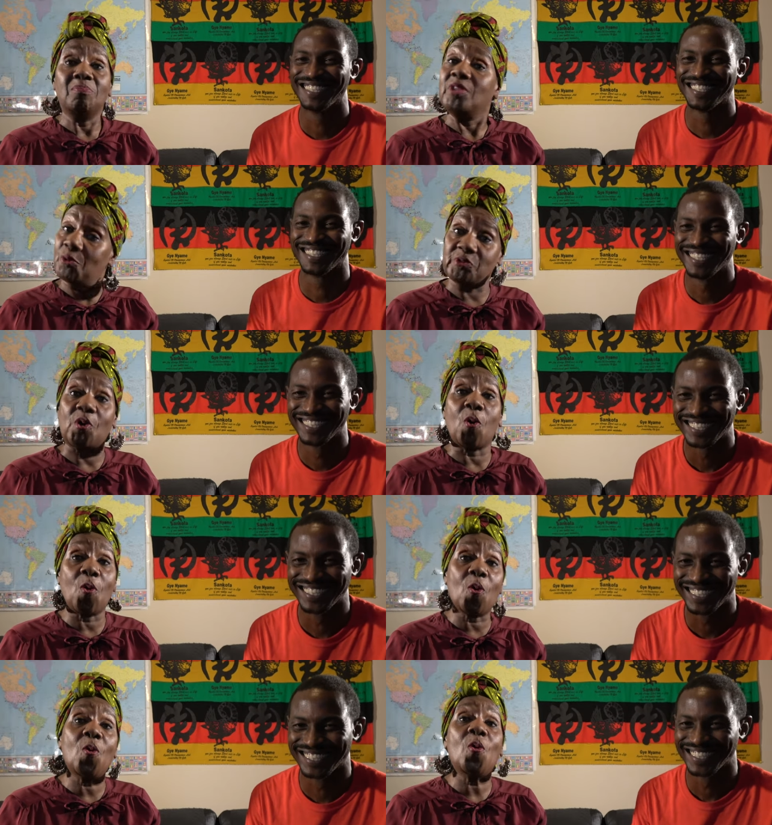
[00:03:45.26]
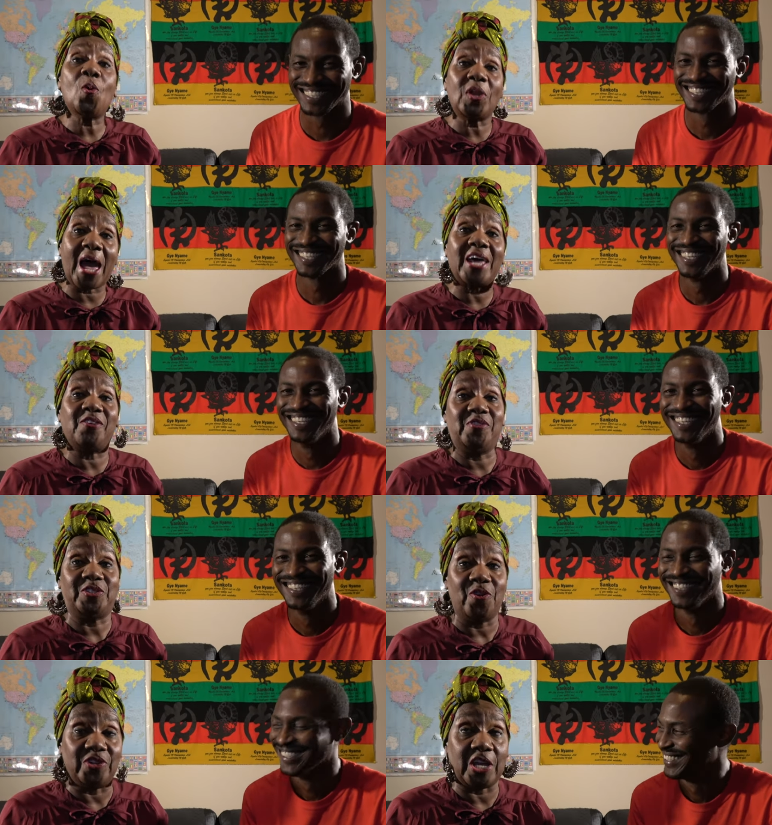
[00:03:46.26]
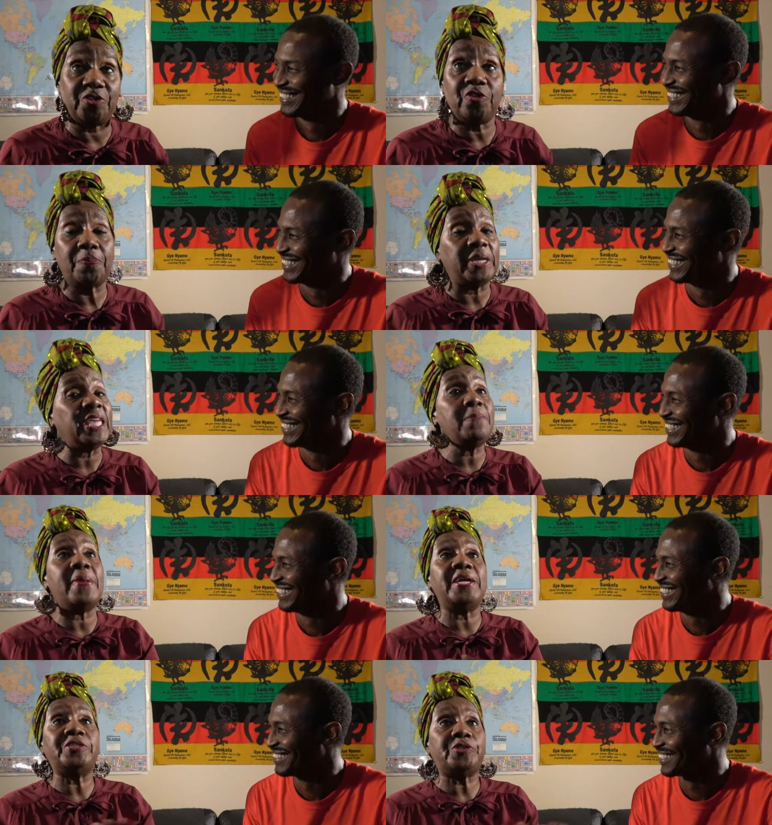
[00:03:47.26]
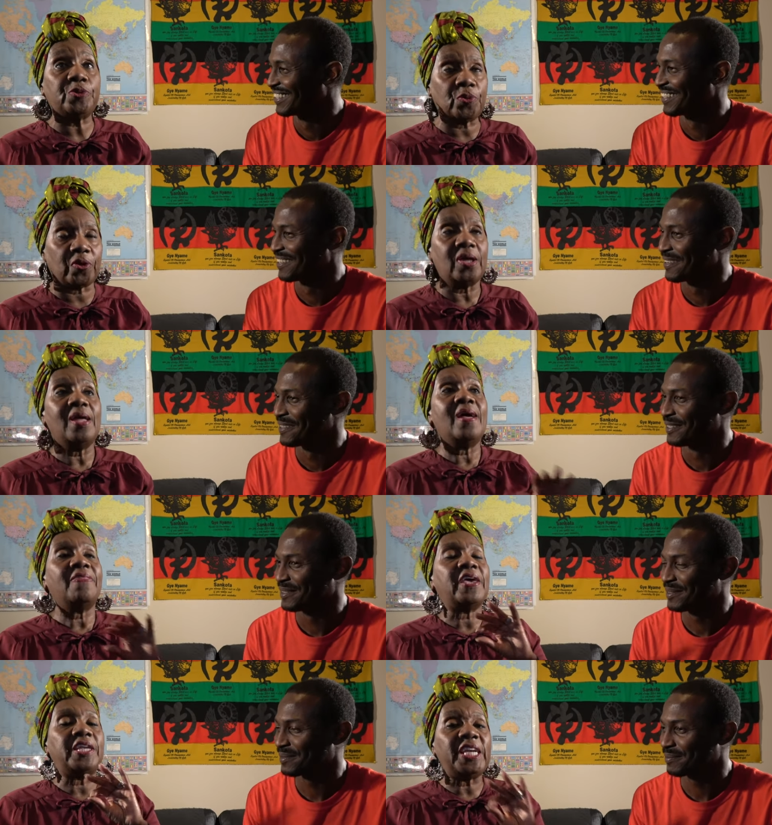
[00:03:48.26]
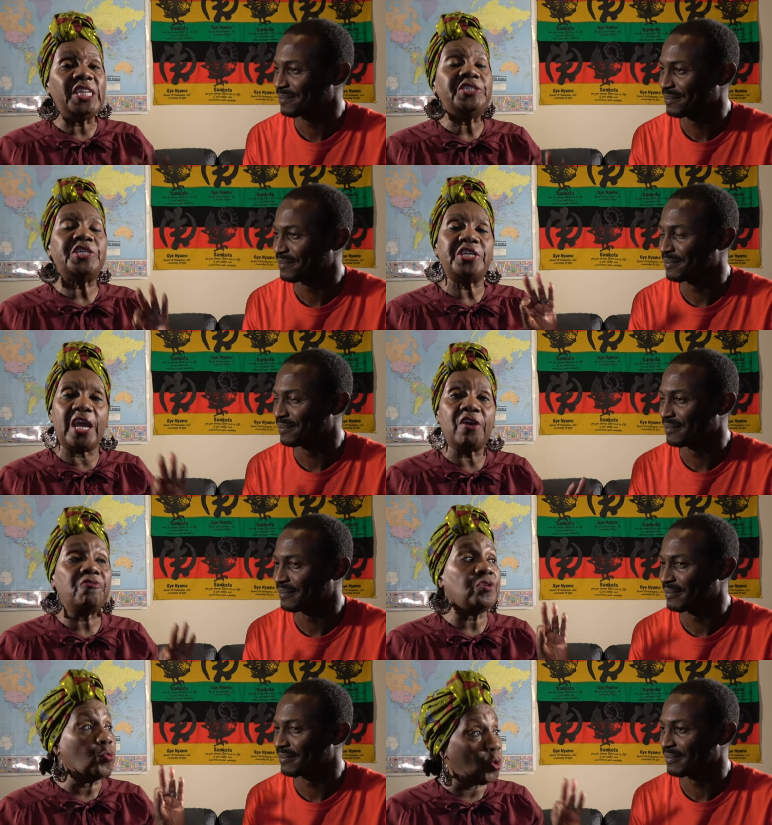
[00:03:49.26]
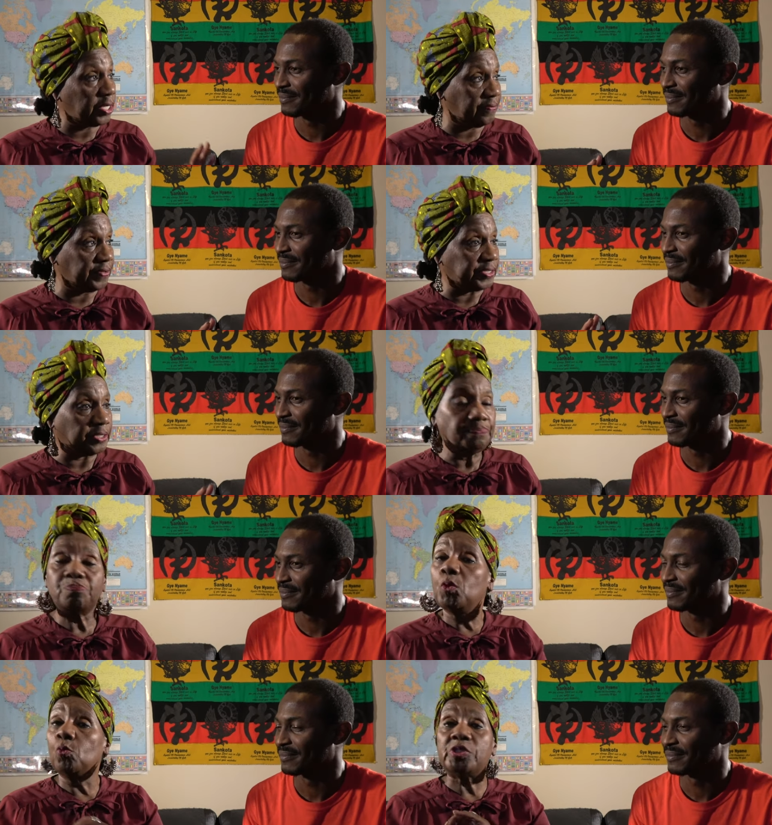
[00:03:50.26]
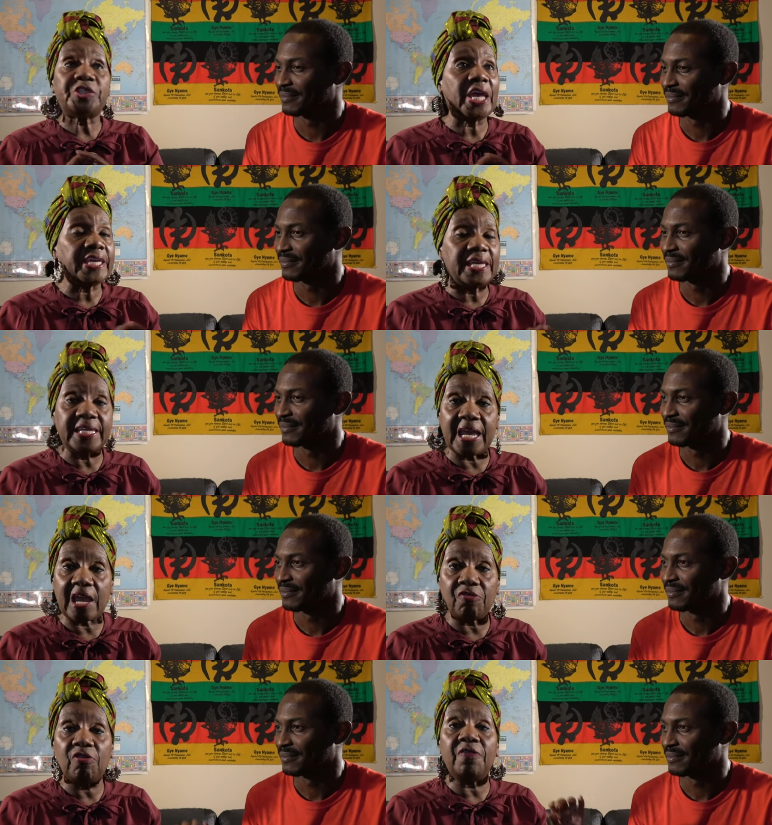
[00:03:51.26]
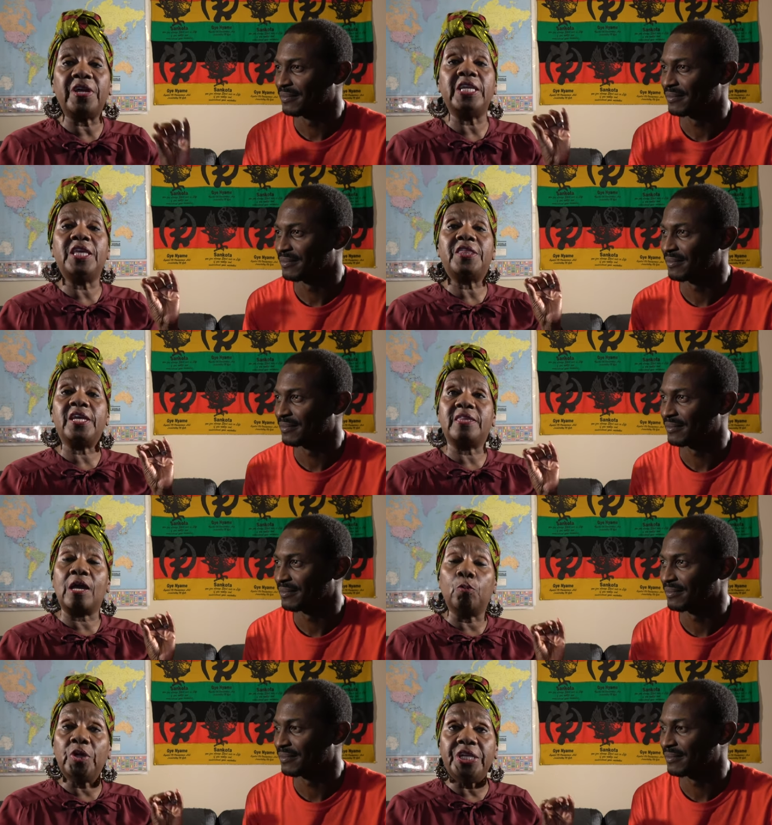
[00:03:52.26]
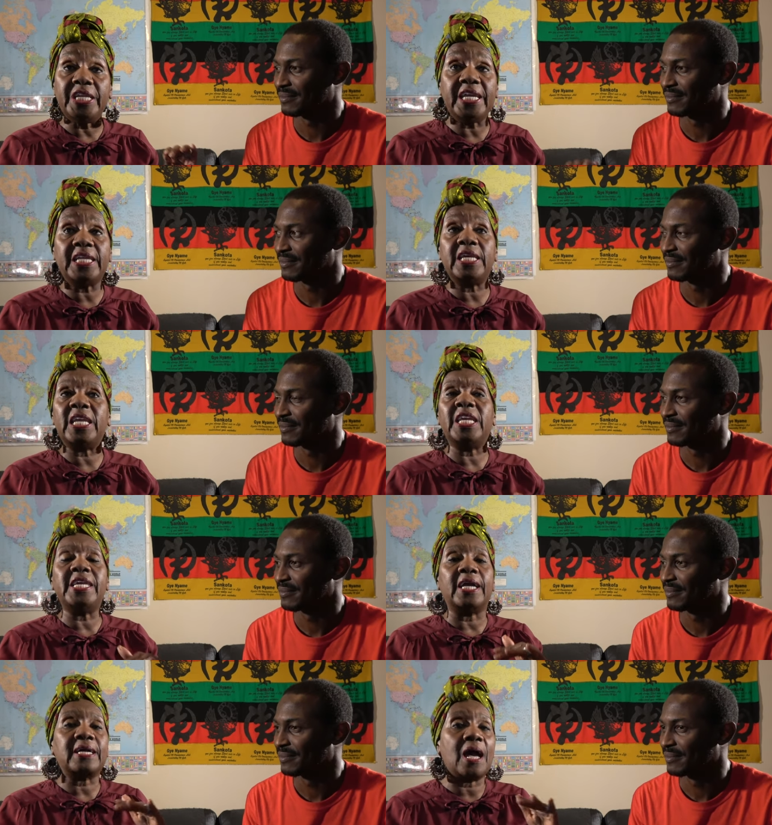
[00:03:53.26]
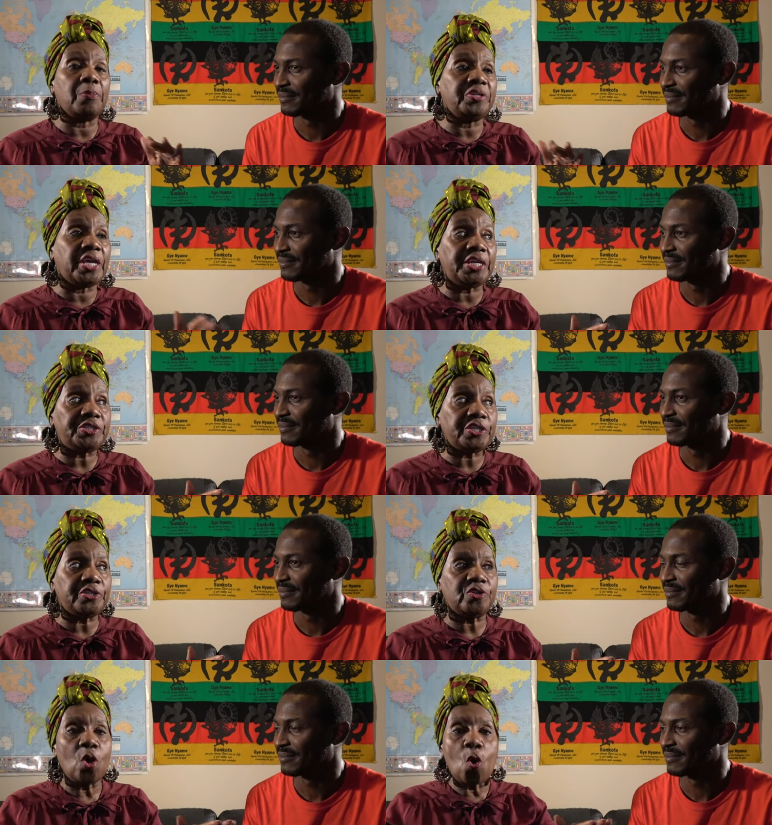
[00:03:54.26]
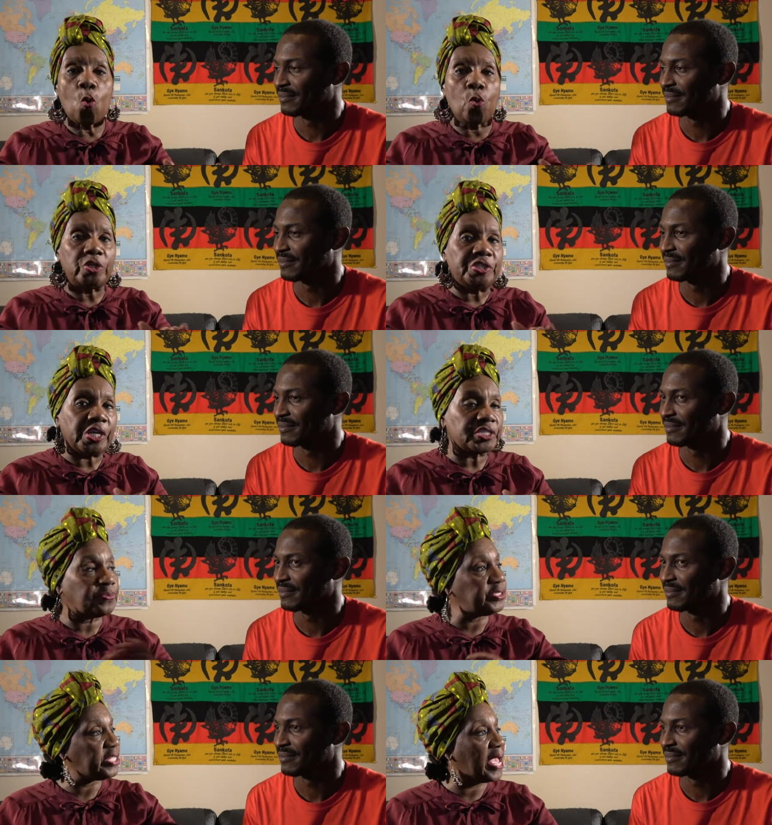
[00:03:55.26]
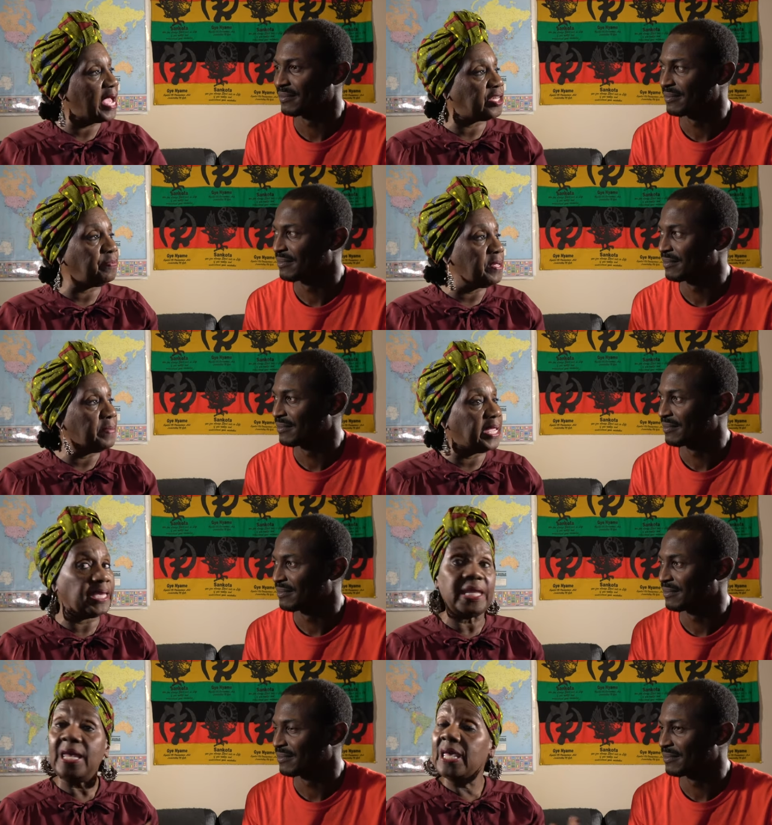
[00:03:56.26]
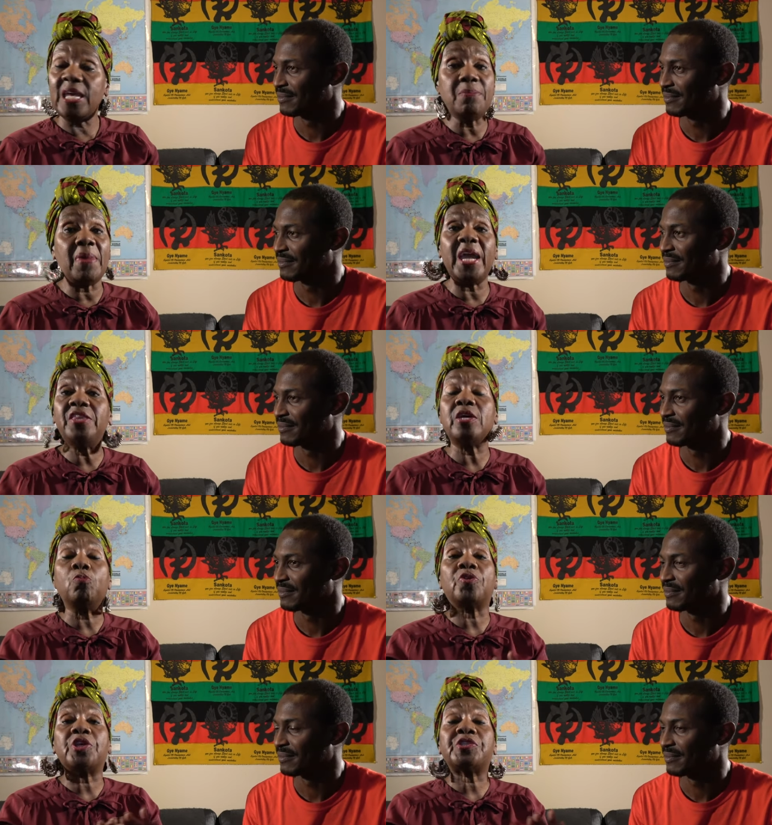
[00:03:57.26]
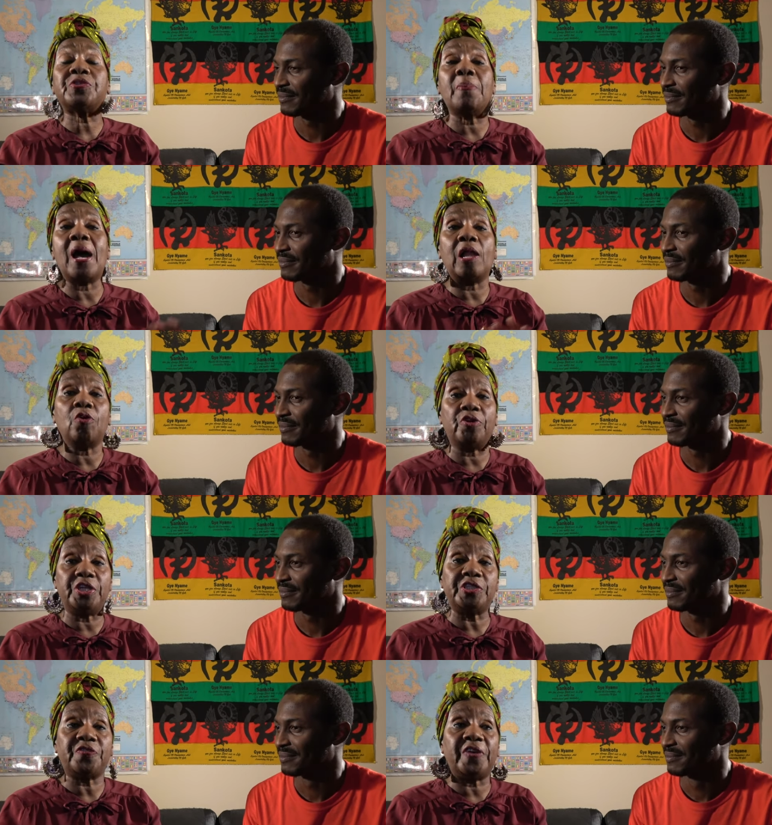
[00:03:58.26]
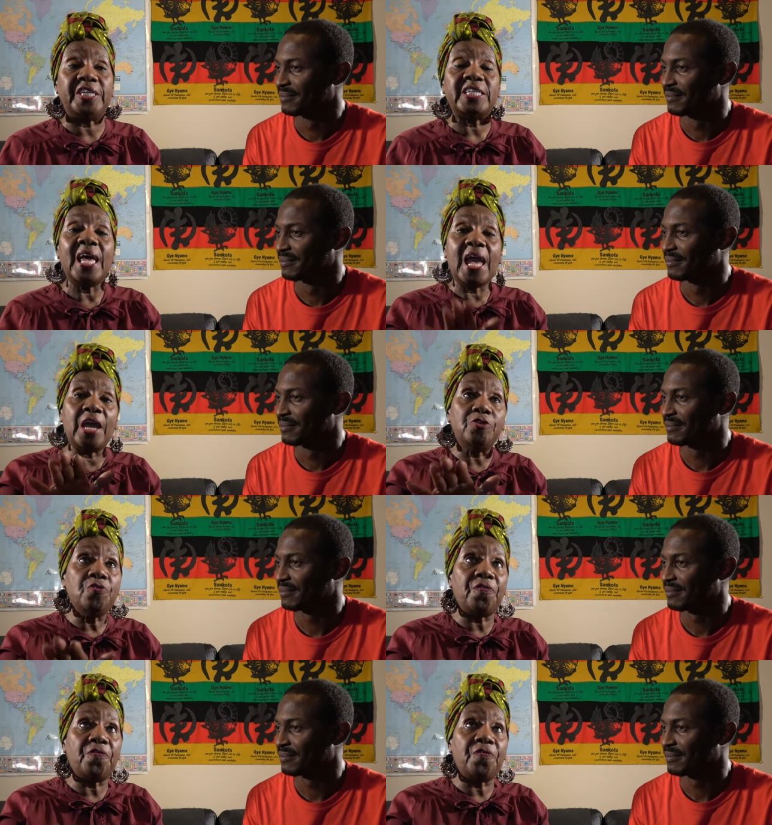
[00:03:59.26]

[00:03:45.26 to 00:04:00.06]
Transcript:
Speaker 1: There was a whole lot of us on that trip. And he made sure that each and every one of us was taken care of, anything that we needed, any accommodations or adjustments that had to be made. He made them with a smile on his face. And you